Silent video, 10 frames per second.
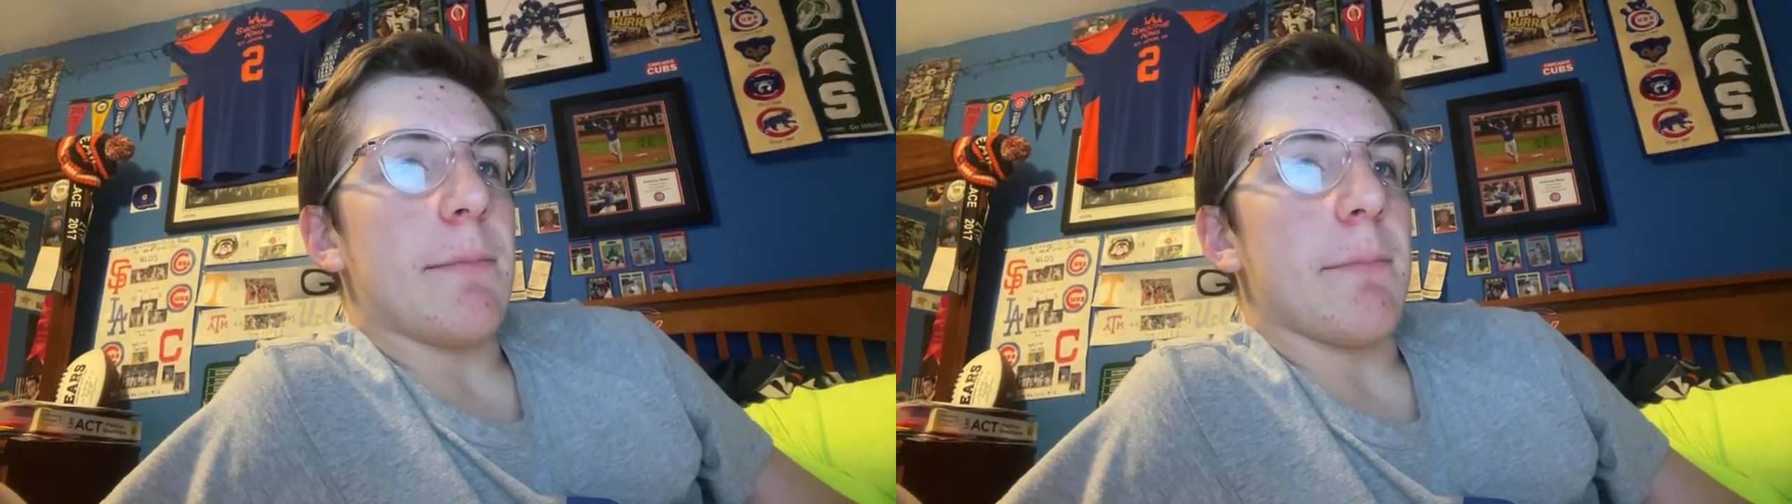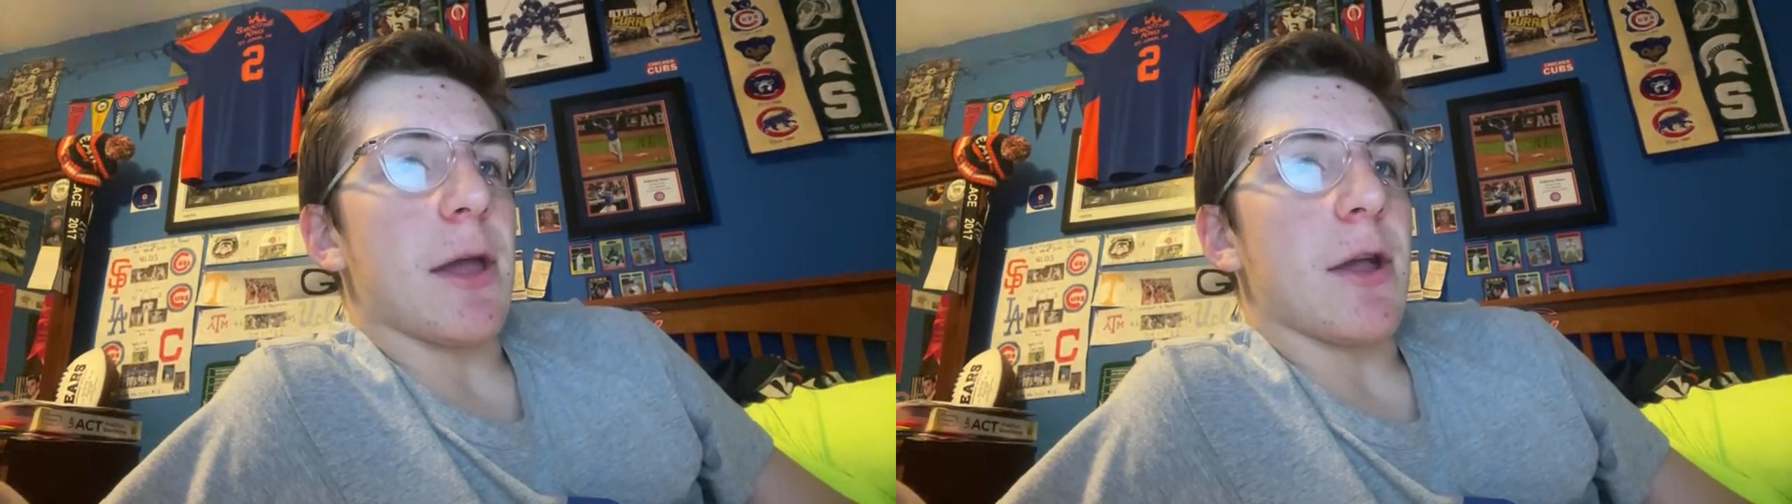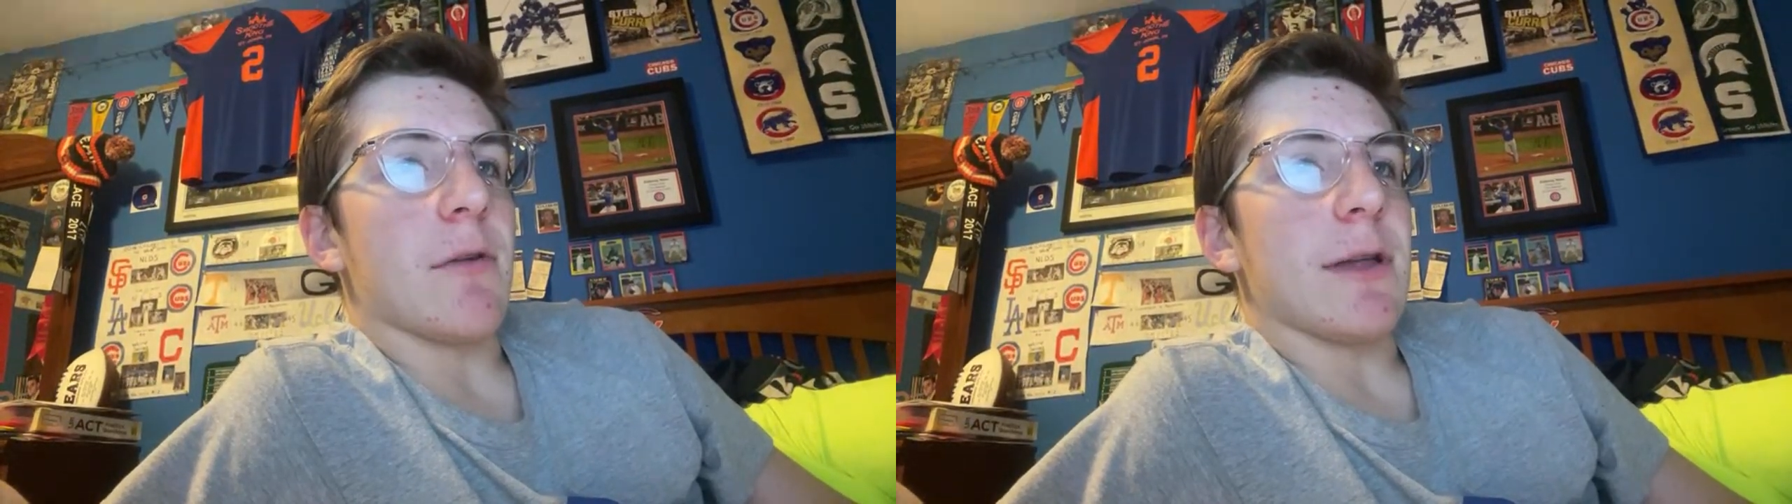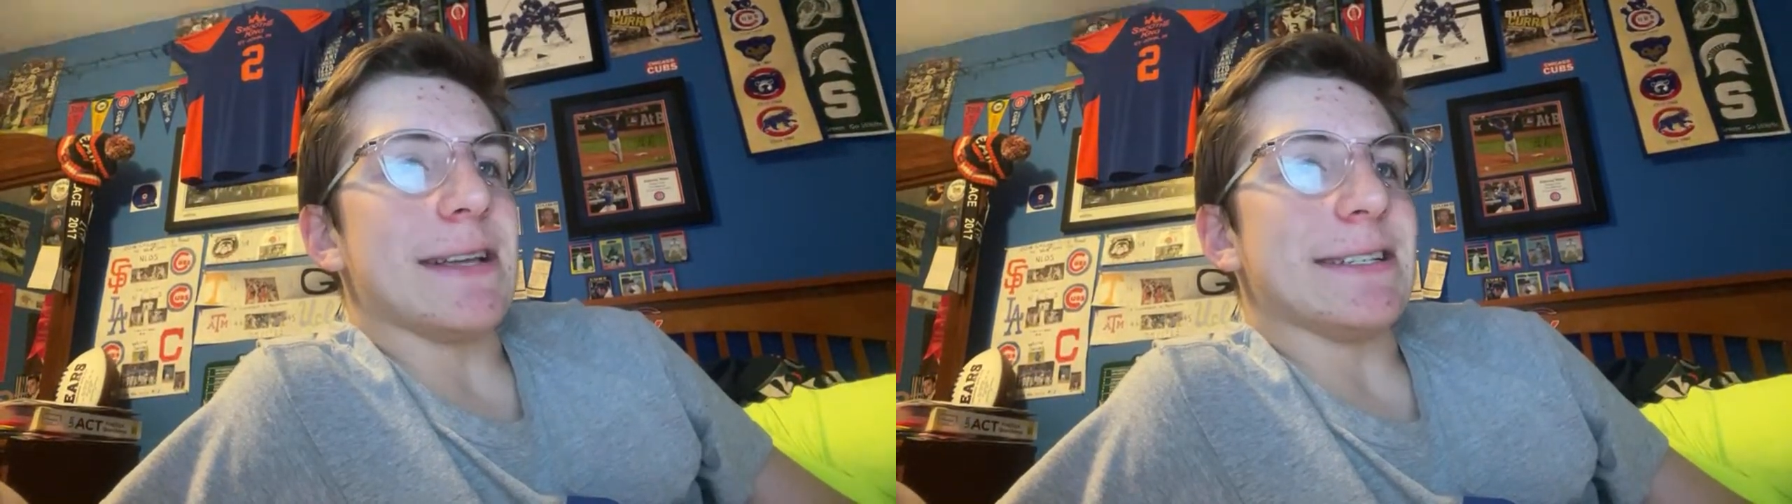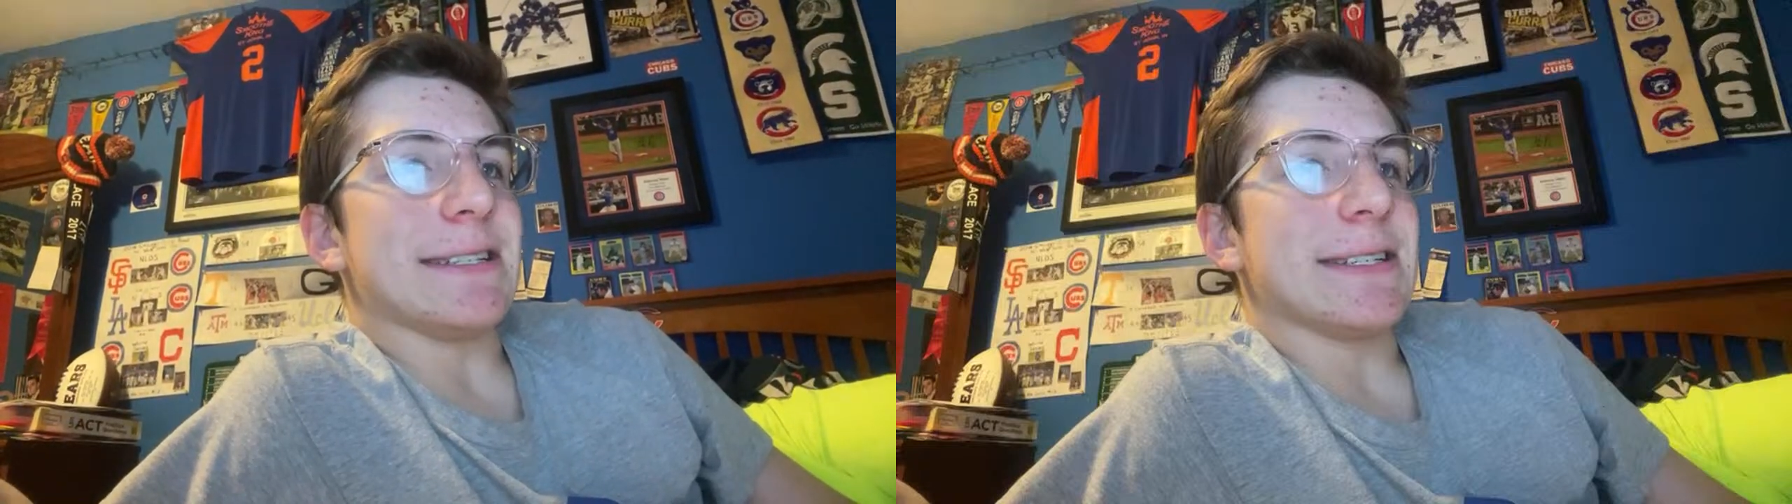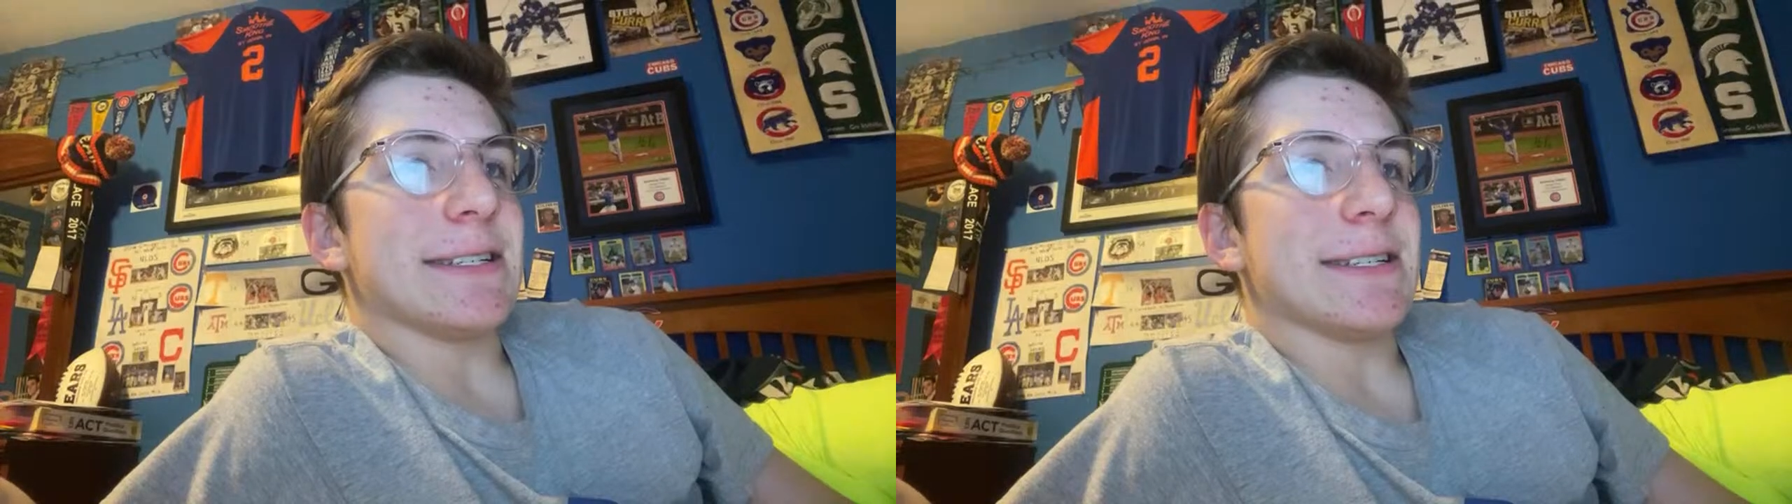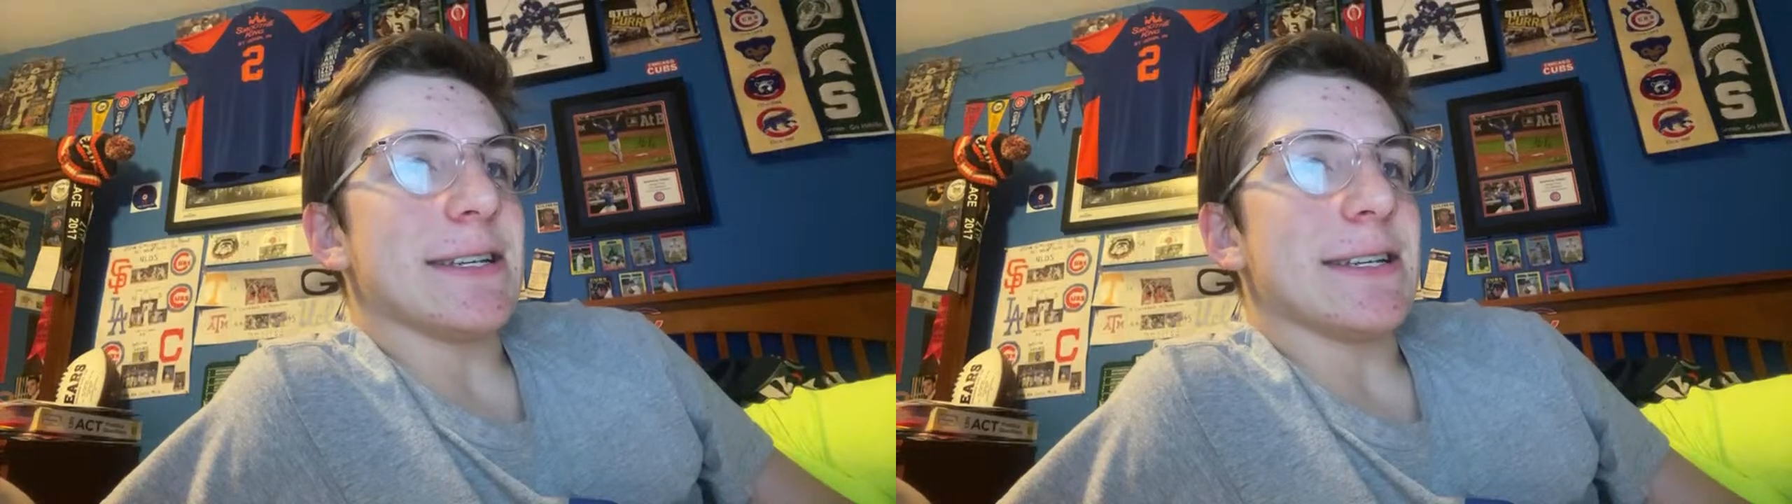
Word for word: Mary's